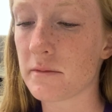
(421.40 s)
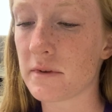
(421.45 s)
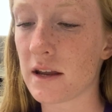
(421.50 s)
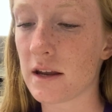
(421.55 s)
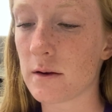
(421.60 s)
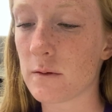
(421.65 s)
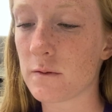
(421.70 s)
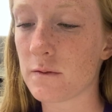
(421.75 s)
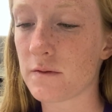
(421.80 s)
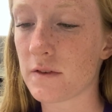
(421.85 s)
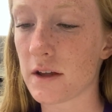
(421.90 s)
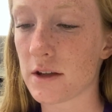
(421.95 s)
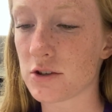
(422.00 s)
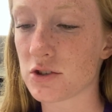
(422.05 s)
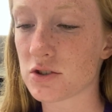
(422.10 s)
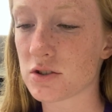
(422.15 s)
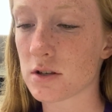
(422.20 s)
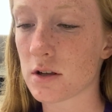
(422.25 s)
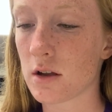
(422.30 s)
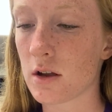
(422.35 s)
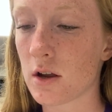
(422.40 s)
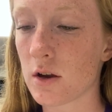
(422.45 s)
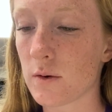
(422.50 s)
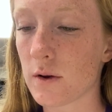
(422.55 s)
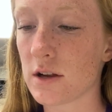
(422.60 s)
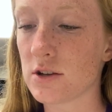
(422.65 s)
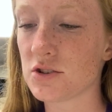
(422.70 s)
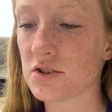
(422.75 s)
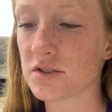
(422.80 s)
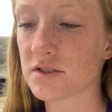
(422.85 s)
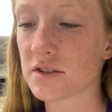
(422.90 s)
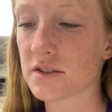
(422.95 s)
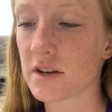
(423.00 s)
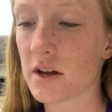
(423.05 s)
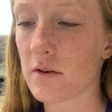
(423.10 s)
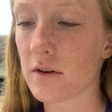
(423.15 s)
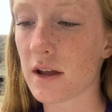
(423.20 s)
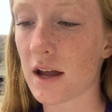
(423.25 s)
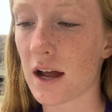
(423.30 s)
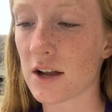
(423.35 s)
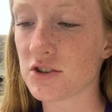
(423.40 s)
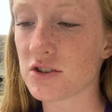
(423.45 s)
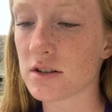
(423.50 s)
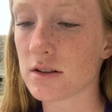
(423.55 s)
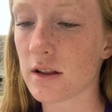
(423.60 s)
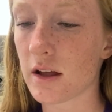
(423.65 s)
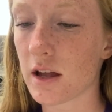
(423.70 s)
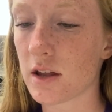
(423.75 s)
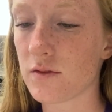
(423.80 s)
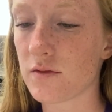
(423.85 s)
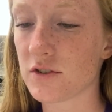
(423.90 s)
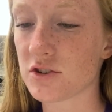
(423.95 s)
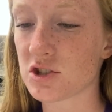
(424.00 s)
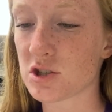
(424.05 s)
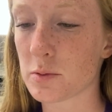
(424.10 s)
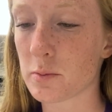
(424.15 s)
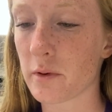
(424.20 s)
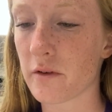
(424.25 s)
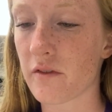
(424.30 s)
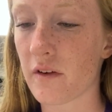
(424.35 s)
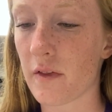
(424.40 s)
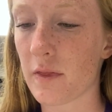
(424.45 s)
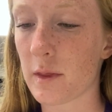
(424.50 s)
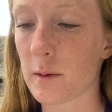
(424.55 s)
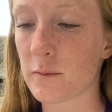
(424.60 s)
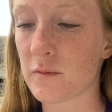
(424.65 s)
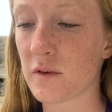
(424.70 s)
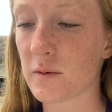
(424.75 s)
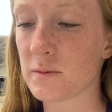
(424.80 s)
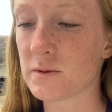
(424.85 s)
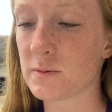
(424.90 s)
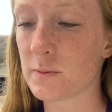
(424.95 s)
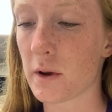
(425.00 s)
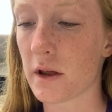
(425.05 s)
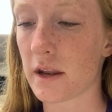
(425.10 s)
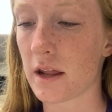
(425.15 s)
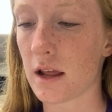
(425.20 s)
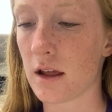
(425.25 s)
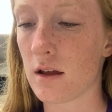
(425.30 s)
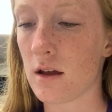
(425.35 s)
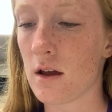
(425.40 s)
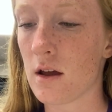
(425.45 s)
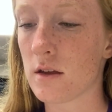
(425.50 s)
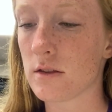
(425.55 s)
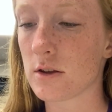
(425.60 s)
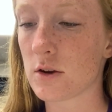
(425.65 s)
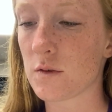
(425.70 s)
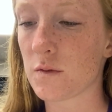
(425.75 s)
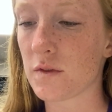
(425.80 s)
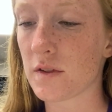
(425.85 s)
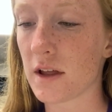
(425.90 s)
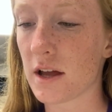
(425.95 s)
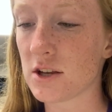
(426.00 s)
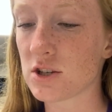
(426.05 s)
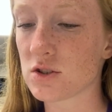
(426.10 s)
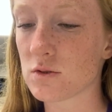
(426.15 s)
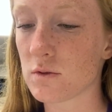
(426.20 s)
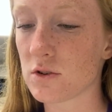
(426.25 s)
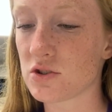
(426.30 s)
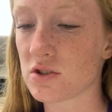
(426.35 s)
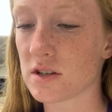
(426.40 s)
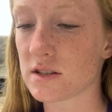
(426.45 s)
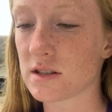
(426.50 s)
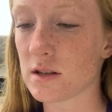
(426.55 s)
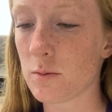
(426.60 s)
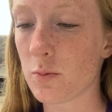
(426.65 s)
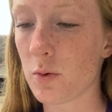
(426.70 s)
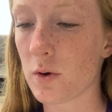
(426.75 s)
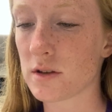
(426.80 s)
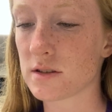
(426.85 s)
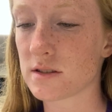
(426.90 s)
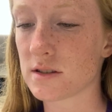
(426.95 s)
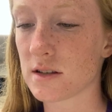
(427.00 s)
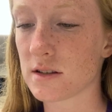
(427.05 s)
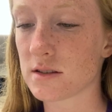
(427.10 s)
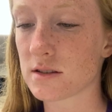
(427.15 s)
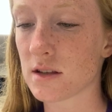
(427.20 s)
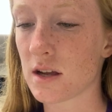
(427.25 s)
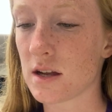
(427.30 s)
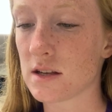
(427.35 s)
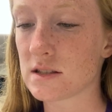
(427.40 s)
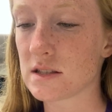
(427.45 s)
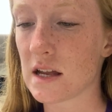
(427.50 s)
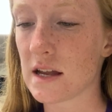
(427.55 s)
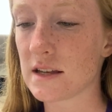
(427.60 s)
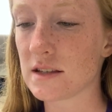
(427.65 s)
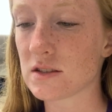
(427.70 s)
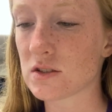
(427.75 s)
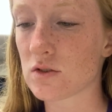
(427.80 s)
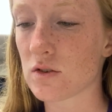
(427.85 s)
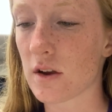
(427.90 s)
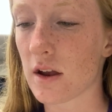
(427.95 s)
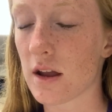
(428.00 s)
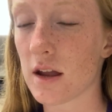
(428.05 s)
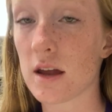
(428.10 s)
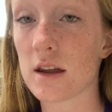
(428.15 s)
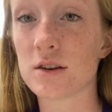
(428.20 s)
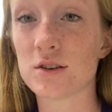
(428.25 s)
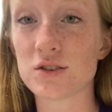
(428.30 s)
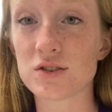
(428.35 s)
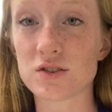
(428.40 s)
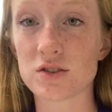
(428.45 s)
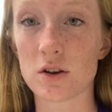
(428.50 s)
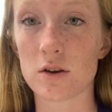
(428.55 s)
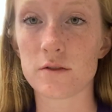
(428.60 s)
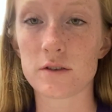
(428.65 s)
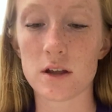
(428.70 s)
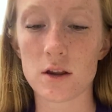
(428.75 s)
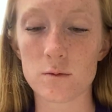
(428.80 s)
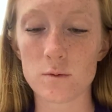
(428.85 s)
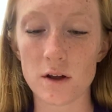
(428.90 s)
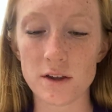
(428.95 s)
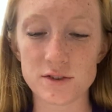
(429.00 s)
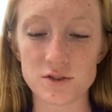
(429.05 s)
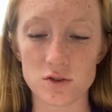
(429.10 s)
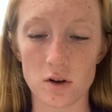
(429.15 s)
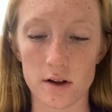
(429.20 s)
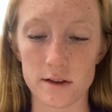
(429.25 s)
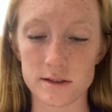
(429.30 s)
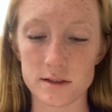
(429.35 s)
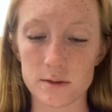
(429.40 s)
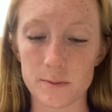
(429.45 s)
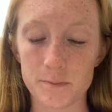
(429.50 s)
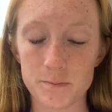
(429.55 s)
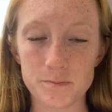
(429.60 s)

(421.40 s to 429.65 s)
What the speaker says: native fish. Rangers are now catching lionfish to prevent them from spreading. Their flesh, which isn't poisonous, tastes great and is served in restaurants.